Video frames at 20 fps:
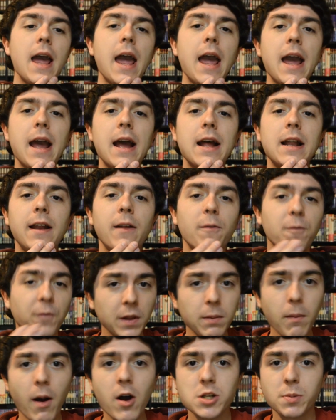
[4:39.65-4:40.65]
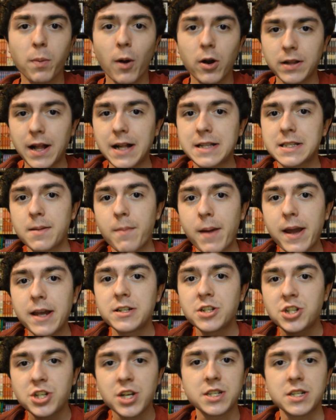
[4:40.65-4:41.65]
And for the most part, that's the
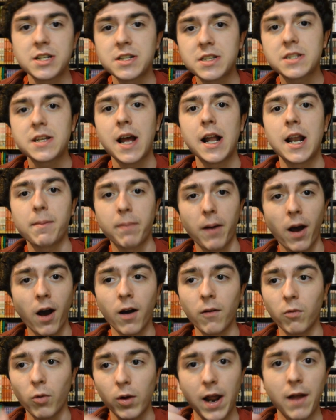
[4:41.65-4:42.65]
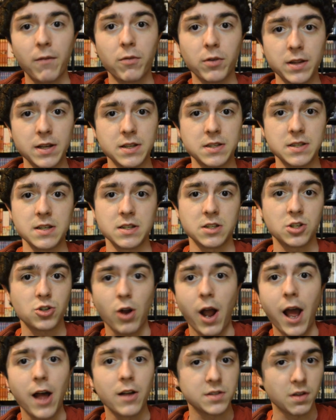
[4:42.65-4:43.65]
main gist and setup of whatever this is,
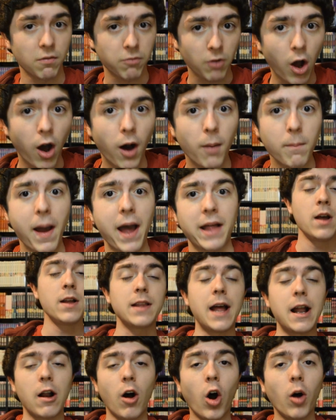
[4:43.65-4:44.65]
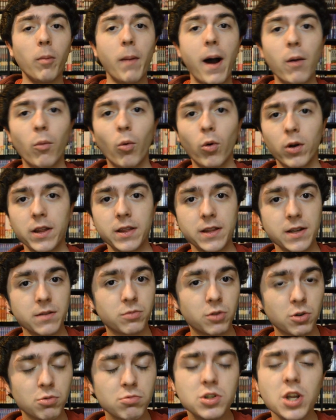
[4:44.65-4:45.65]
Trials of Combat, that All Might wanted them
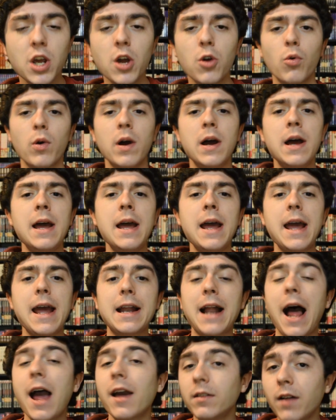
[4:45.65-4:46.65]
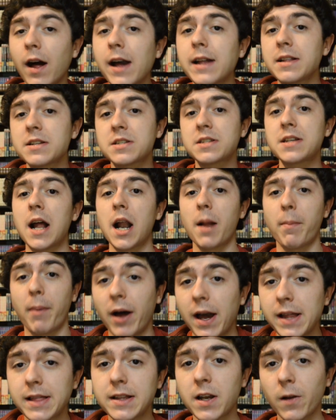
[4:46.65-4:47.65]
to do. And I like the setup. I
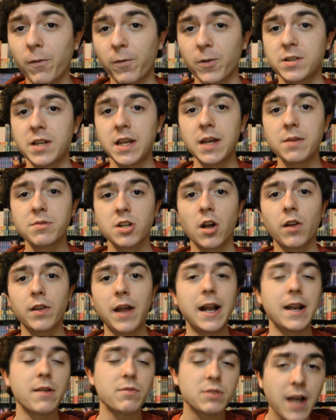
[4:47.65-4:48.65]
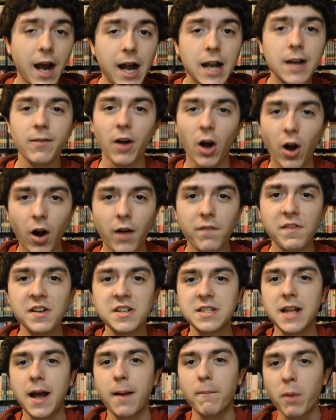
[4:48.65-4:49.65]
like the different teams, all that. It was kind of
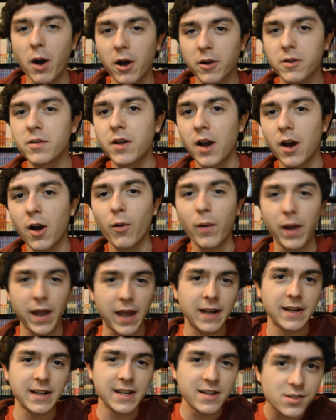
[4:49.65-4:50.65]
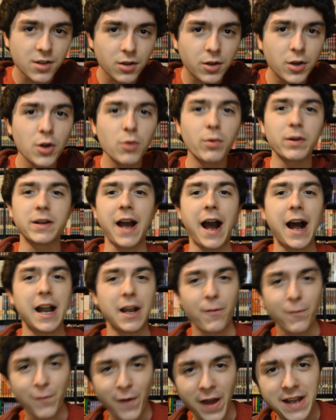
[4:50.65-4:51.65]
obvious that Bakugou and Izuku would kind
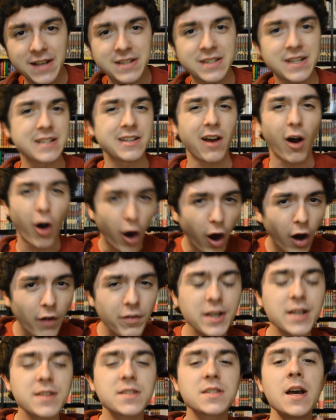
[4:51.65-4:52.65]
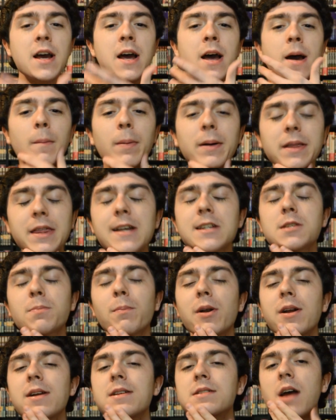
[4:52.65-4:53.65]
of face. It's obvious. But this
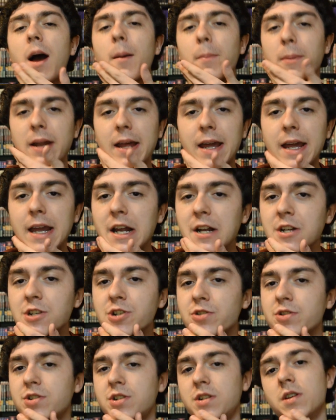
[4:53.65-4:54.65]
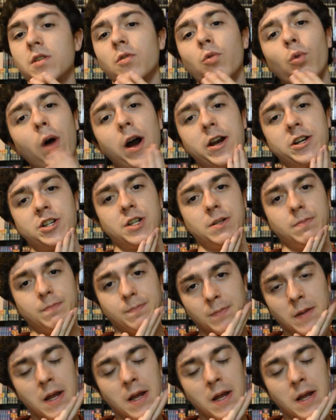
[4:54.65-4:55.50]
brings up an interesting question.